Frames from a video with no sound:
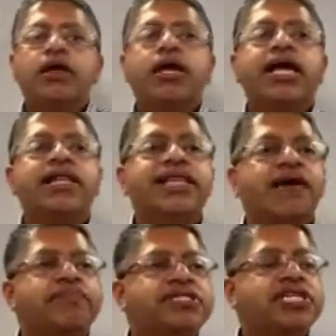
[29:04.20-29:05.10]
in
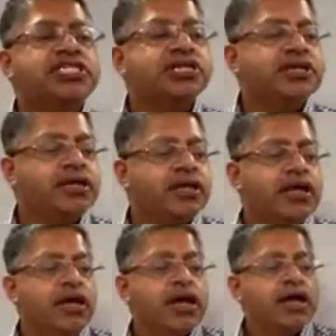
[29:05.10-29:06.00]
that position,
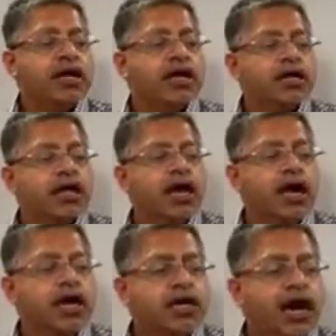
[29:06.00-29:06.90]

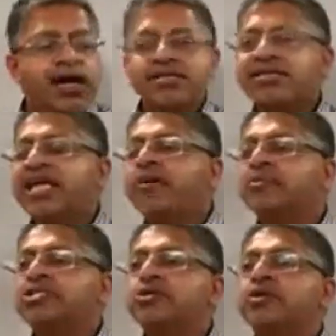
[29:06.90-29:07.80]
God has
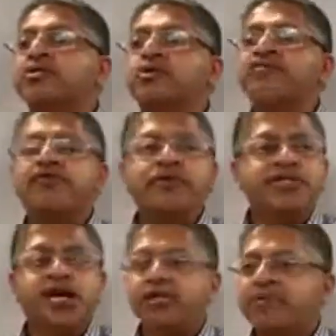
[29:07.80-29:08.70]
enabled you to influence
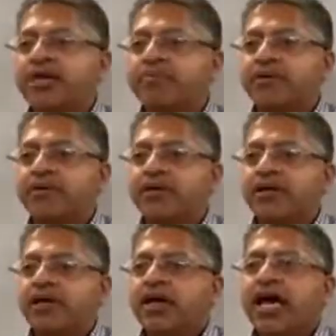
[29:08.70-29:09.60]
other people.
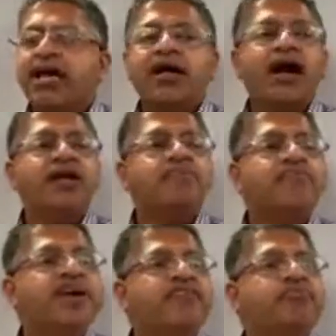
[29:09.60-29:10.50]
And God
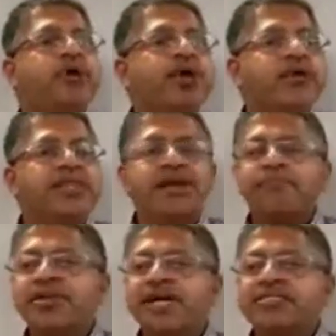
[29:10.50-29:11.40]
may have put you in that
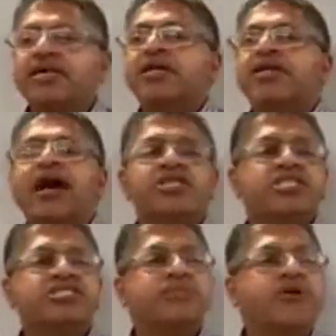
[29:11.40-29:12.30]
place, not
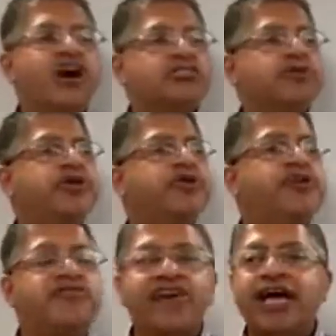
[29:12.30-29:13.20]
just to prosper you and your
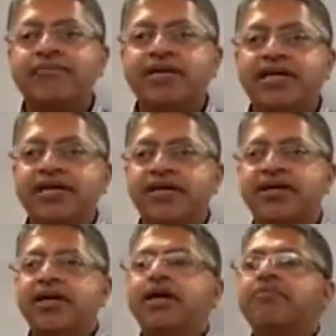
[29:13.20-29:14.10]
family,
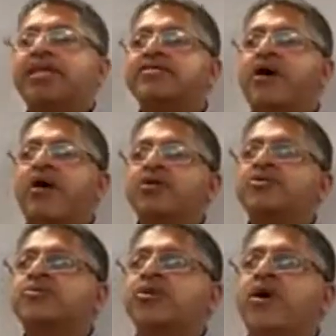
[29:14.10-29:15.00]
but he's
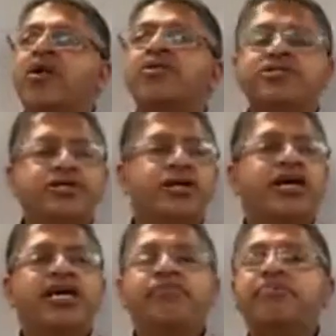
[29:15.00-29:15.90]
also called you,
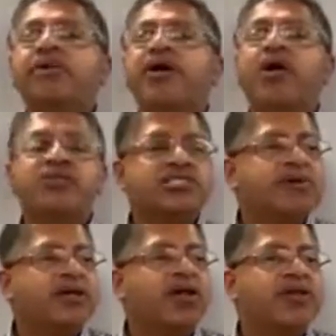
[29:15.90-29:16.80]
he may also be
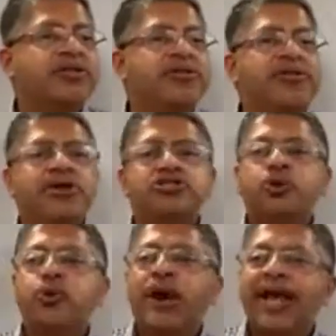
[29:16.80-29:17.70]
calling you to
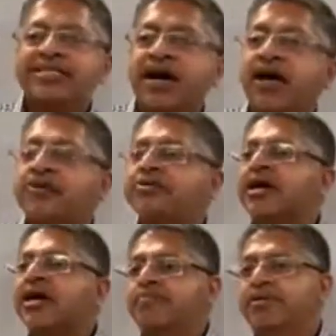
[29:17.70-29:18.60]
raise others
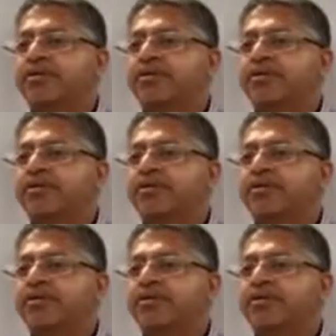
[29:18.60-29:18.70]
up